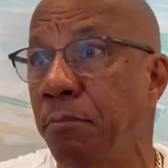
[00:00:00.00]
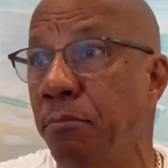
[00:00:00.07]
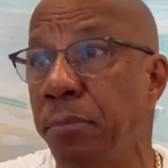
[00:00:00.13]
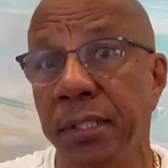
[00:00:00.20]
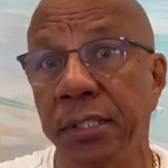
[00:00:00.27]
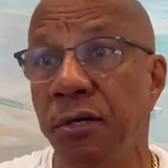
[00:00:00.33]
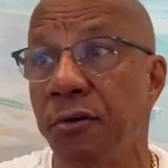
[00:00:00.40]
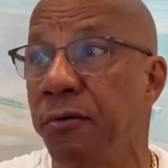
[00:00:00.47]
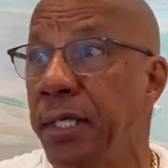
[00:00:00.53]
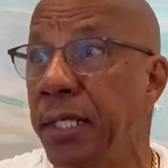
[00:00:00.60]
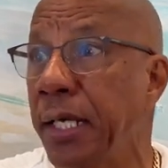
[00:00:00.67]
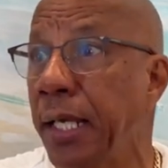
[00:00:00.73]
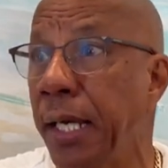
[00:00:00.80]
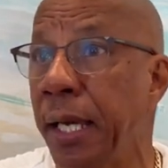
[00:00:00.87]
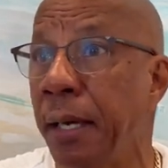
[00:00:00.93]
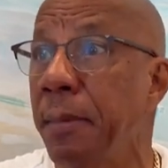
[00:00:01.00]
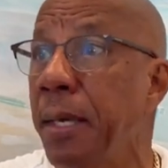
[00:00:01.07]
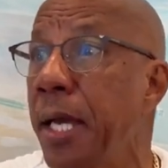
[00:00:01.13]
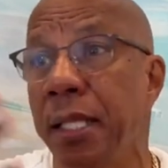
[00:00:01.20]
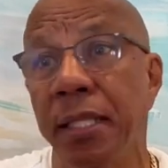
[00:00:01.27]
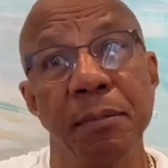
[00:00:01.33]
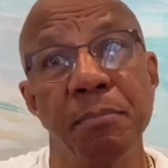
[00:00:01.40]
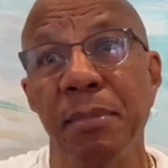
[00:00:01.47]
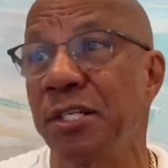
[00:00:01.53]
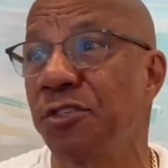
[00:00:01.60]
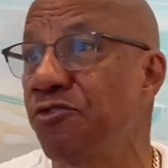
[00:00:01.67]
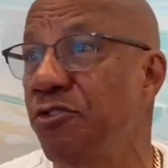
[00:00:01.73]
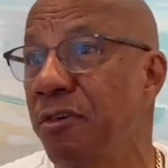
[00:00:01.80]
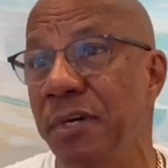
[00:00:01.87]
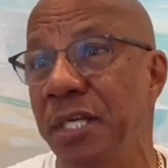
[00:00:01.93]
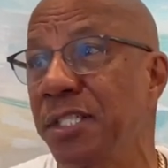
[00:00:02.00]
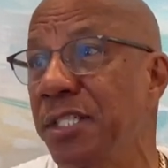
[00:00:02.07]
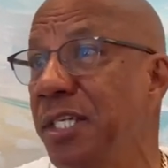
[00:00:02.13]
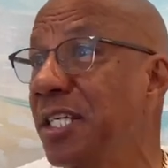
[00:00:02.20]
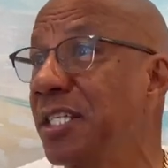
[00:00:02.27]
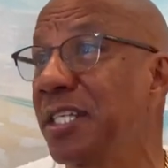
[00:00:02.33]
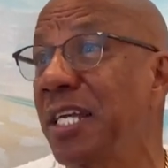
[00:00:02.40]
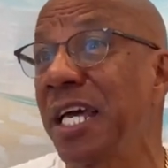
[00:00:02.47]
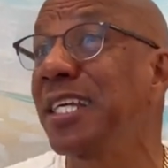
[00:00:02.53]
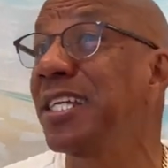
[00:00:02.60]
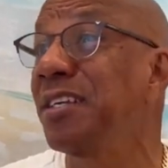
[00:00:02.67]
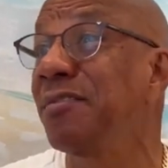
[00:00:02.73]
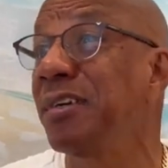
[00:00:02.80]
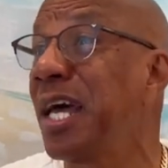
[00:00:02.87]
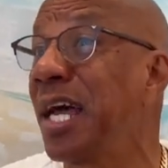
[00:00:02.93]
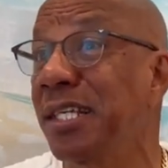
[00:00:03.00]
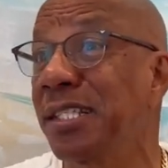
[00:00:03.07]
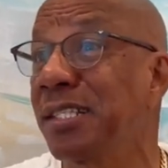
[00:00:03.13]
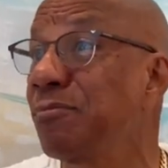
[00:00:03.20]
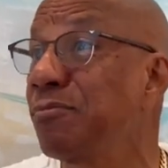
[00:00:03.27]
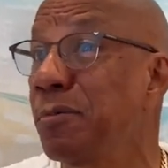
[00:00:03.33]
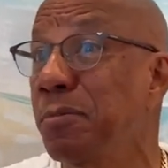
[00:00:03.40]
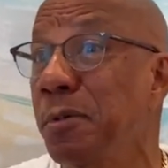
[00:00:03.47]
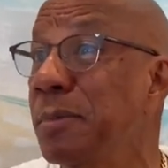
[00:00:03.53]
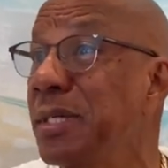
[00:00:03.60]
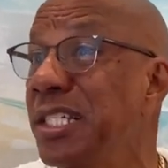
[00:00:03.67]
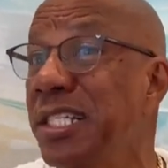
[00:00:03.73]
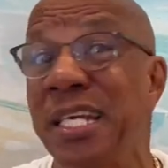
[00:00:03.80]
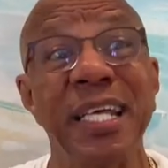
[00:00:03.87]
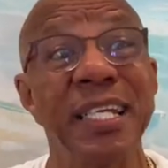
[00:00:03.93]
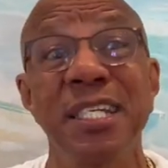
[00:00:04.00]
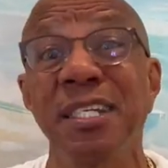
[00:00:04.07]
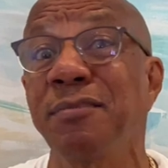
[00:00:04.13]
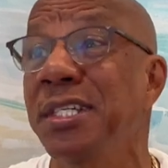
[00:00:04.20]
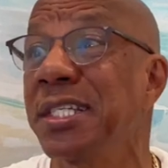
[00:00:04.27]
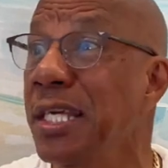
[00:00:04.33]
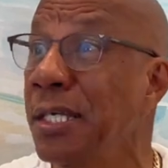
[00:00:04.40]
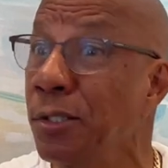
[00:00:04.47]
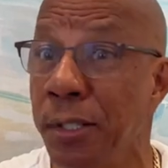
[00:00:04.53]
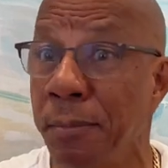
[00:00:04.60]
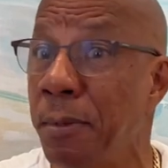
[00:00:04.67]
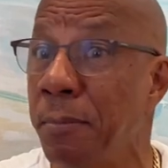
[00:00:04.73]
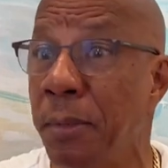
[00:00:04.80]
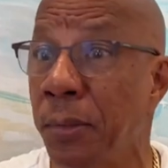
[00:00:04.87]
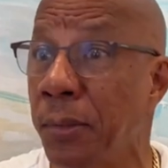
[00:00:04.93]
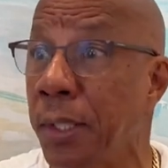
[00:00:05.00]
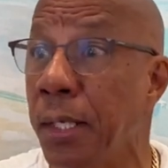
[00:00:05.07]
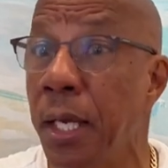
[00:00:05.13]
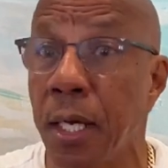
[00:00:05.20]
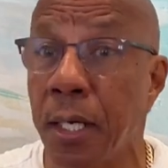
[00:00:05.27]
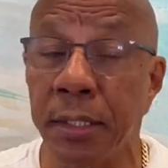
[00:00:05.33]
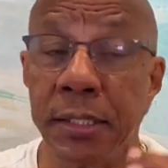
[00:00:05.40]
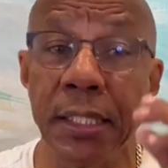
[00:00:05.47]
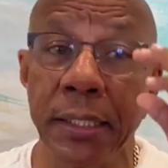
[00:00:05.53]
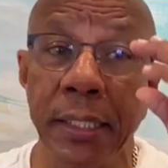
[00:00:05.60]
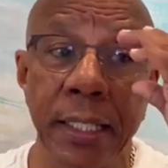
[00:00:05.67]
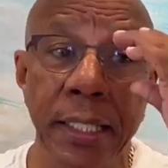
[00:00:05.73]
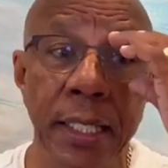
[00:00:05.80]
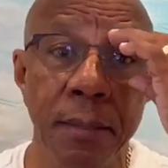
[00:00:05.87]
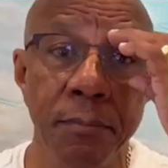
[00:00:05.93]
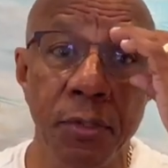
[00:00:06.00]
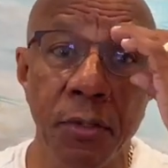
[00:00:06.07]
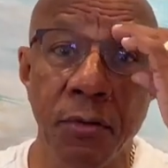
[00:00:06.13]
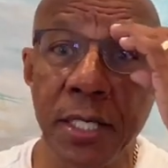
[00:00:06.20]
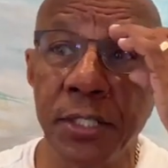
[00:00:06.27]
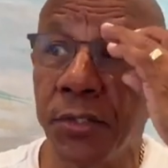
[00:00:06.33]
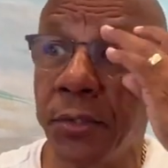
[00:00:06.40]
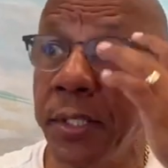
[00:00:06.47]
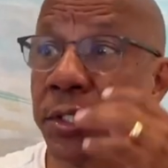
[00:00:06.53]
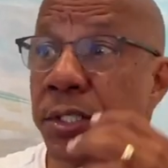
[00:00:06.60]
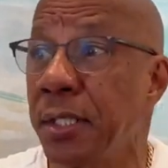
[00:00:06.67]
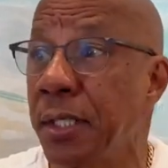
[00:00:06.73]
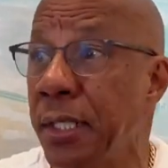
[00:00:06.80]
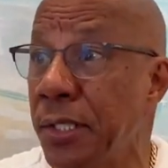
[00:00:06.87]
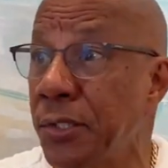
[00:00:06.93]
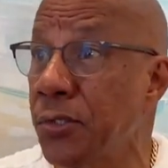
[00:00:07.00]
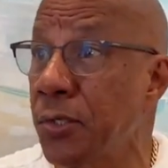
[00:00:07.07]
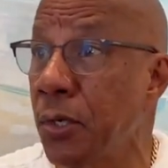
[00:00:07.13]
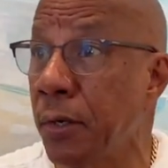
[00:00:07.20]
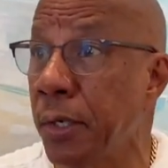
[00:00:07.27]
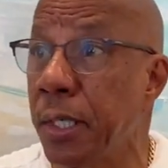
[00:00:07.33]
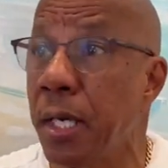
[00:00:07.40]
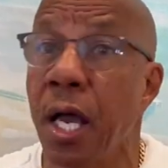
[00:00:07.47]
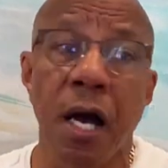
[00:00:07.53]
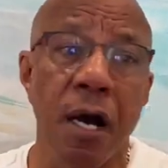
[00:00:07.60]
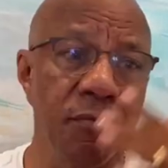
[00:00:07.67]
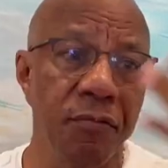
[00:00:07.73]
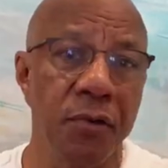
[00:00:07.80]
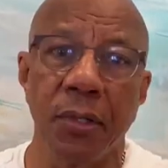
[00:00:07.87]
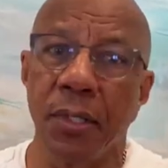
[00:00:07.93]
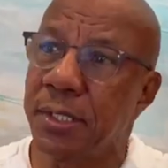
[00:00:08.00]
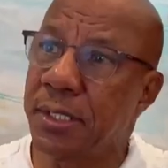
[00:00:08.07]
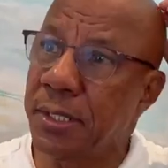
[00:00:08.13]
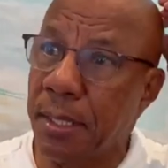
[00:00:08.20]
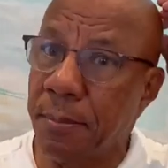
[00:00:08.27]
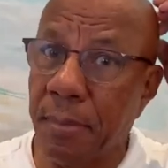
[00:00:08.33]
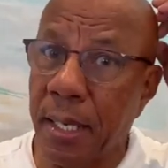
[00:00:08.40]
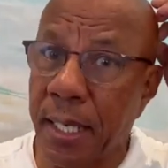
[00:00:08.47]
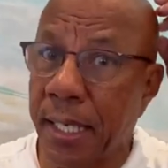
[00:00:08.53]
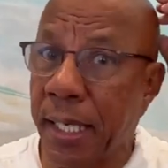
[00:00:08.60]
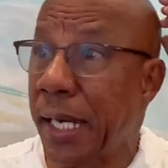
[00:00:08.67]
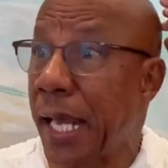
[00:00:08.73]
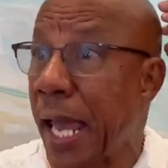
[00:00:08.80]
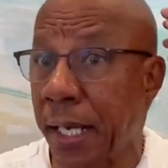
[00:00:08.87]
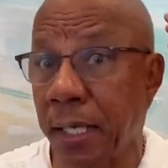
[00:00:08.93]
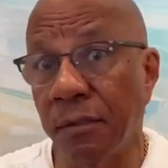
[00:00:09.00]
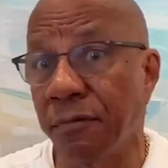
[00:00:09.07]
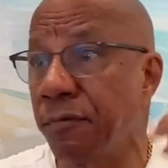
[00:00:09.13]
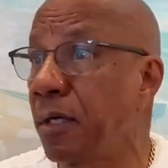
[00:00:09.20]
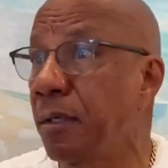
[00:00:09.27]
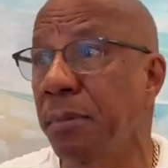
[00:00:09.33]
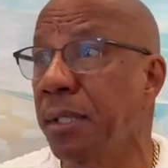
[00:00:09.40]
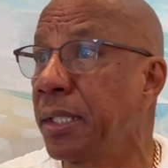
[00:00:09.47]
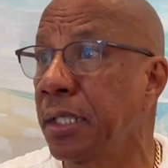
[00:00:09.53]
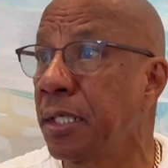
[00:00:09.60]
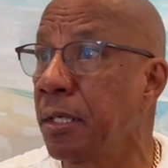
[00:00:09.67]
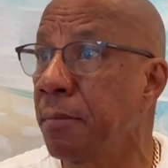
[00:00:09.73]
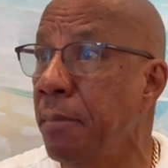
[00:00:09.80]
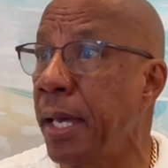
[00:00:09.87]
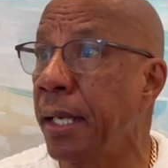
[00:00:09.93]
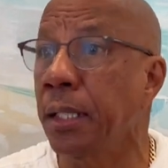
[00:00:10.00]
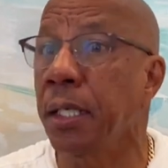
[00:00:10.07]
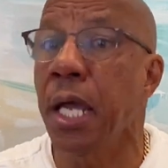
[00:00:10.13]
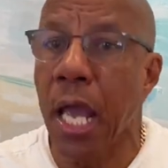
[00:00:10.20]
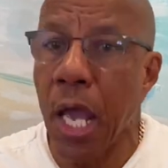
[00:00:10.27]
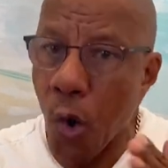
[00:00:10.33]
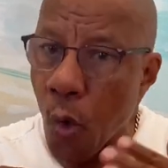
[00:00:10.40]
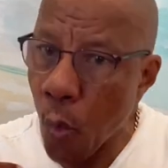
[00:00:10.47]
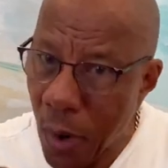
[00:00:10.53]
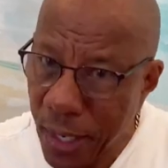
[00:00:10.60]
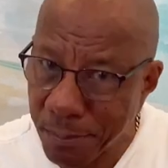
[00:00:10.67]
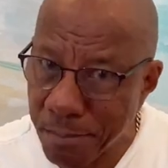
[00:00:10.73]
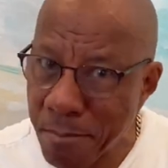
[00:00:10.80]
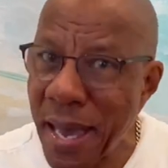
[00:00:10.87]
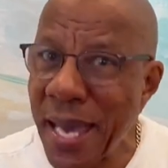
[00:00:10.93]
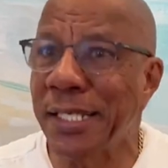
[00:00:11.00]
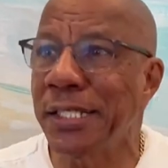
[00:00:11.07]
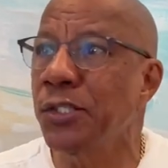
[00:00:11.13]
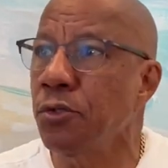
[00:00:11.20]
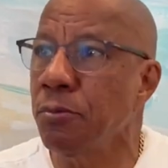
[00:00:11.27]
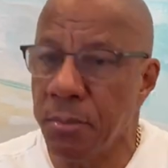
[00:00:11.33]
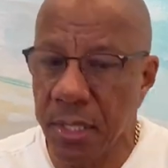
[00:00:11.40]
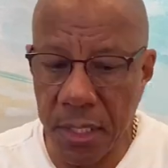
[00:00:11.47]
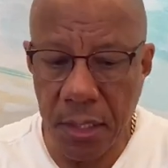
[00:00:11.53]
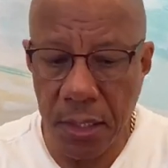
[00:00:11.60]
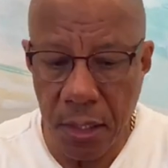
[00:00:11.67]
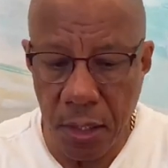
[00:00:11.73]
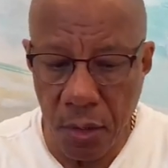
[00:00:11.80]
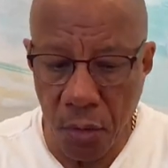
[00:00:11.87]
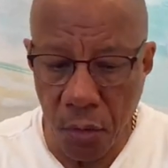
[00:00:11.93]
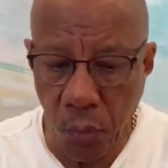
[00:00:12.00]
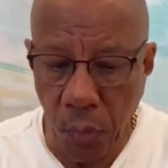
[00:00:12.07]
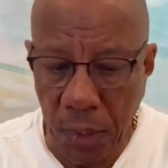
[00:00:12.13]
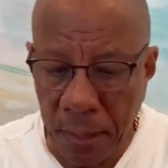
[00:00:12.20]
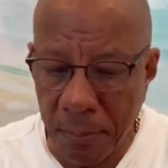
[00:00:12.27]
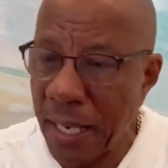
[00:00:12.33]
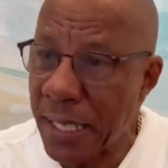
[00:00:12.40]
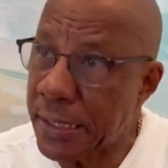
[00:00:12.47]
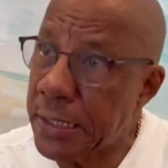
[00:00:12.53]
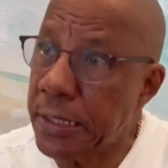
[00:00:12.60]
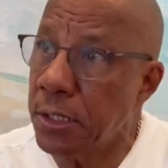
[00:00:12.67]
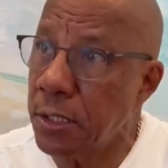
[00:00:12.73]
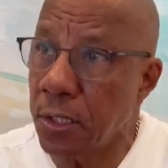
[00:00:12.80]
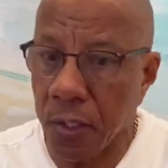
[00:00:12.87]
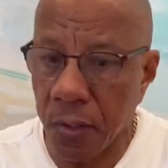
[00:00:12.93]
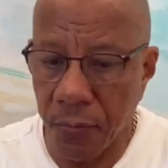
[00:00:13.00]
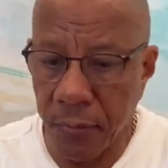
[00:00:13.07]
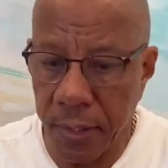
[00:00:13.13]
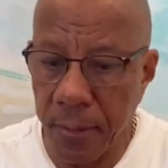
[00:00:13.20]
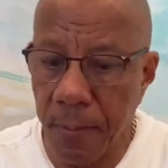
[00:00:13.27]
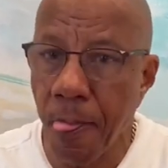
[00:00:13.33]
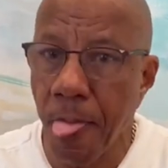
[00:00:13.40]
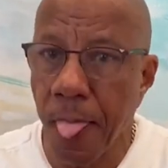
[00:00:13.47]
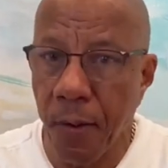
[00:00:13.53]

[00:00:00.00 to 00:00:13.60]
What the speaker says: built a reading lab. The Ministry of Education, I didn't even ask them for permission. I didn't even tell them about it until they came to graduation and they saw it. Of course, I get heckled for it, but it didn't matter. What mattered to me in my teaching career